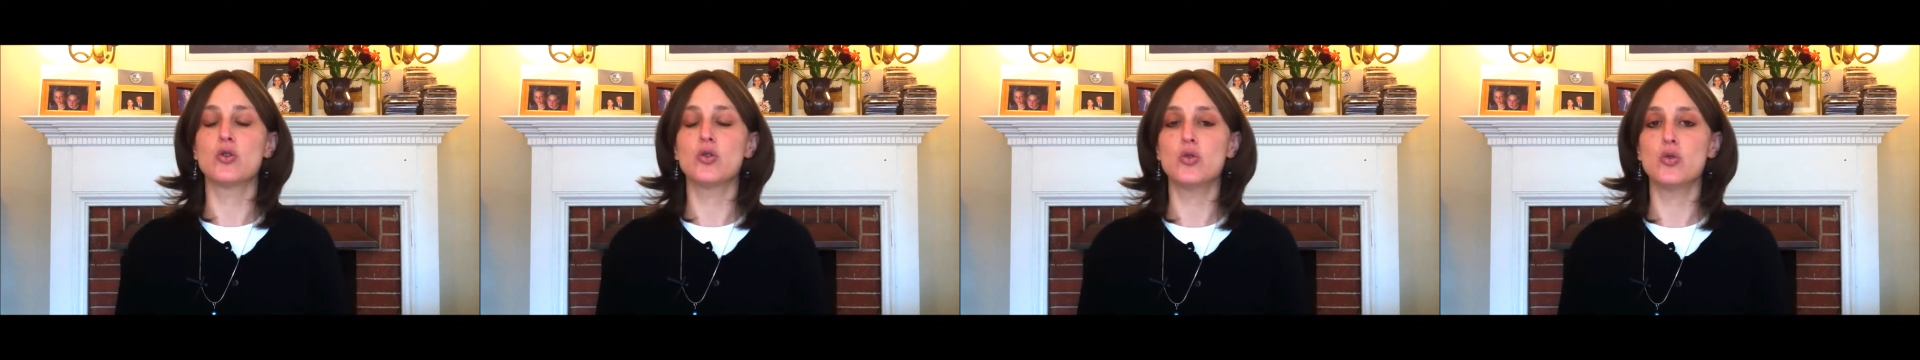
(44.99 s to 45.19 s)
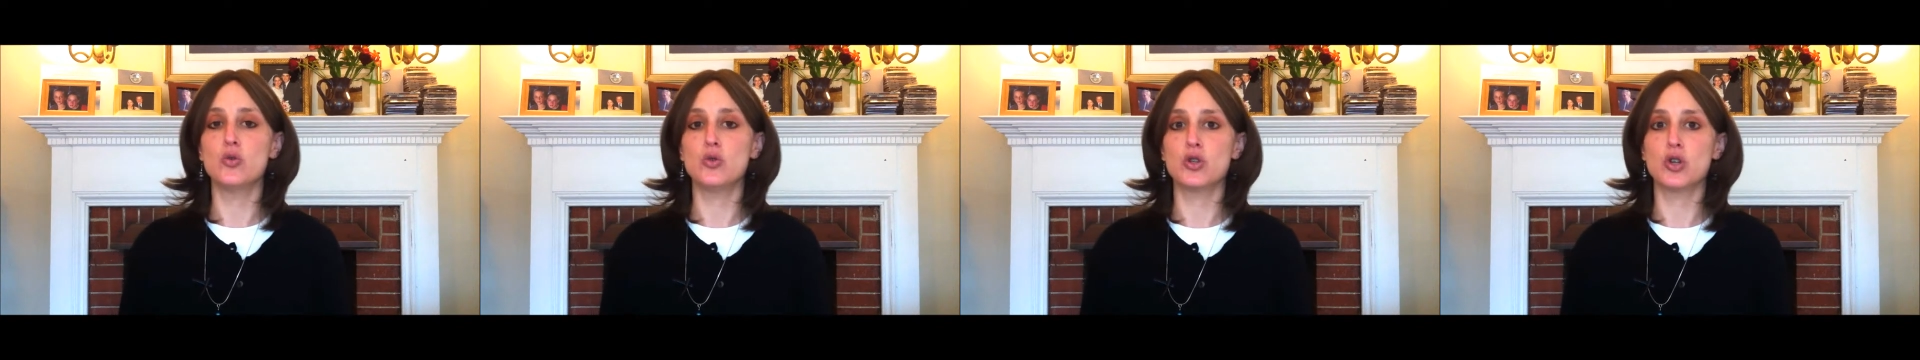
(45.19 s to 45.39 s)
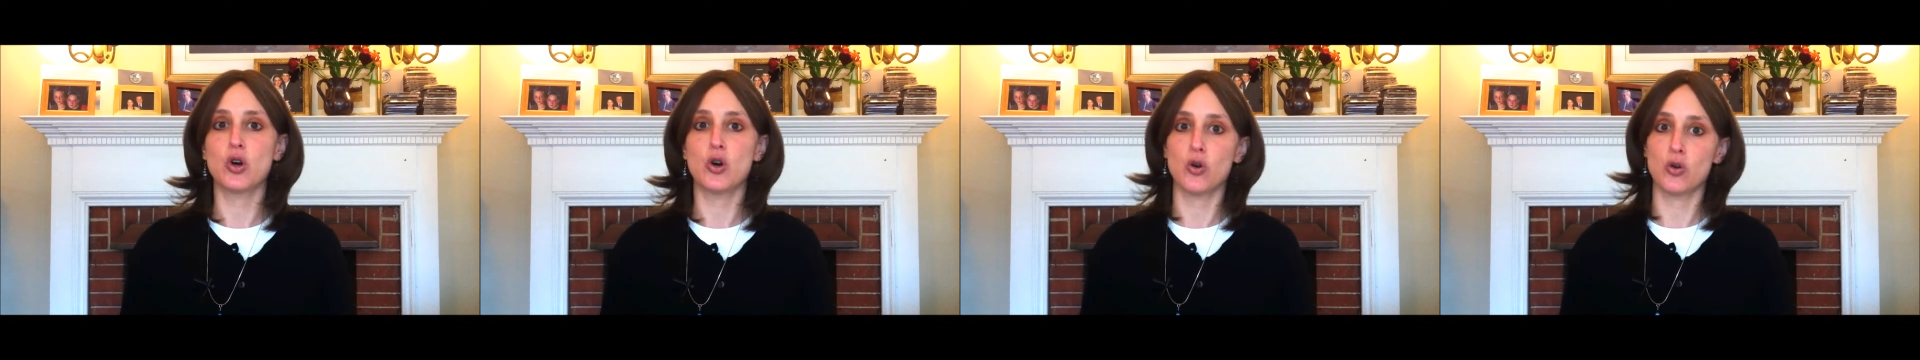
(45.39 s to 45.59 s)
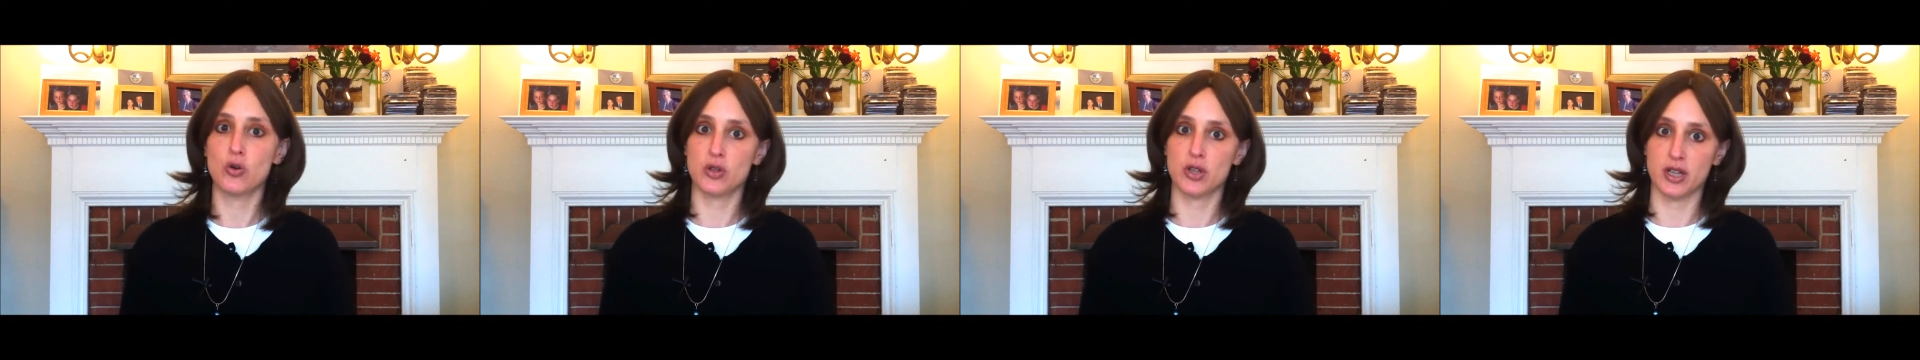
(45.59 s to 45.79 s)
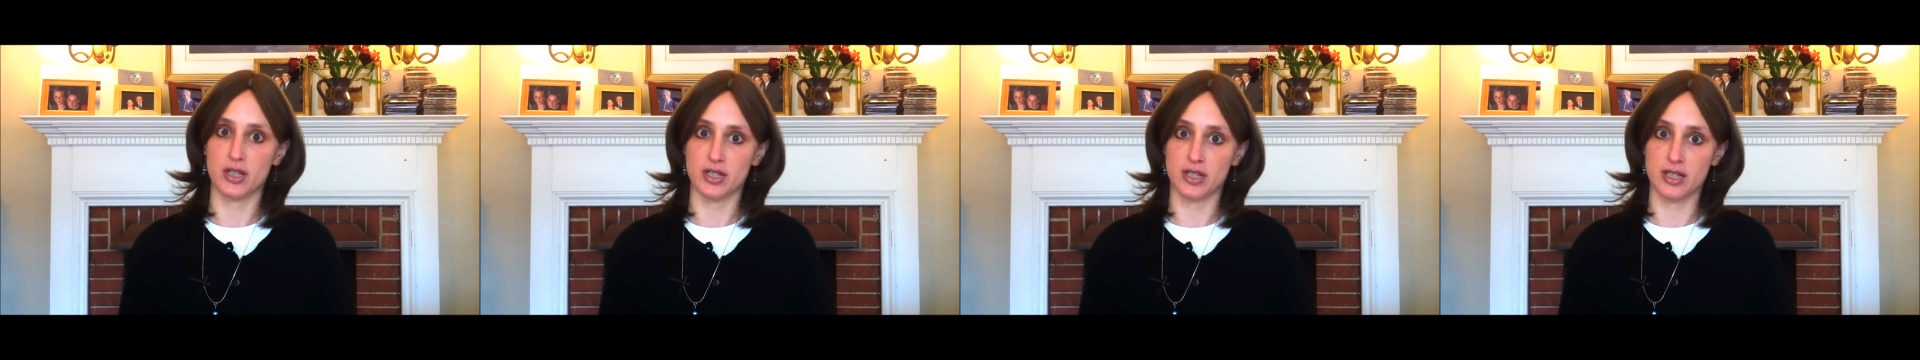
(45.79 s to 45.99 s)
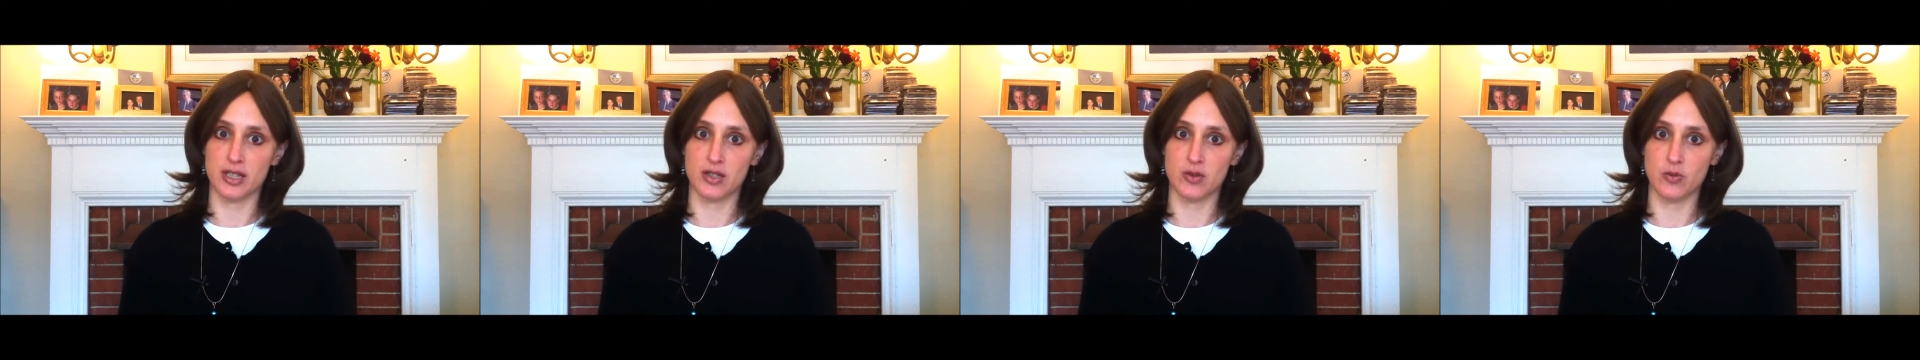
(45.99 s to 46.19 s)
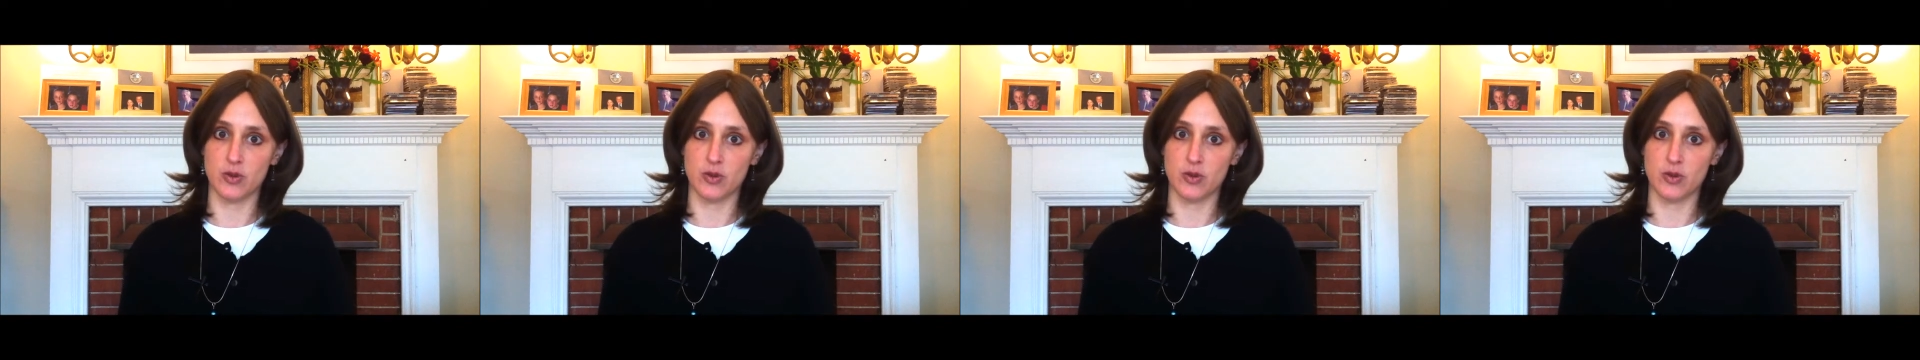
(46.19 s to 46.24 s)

who told us this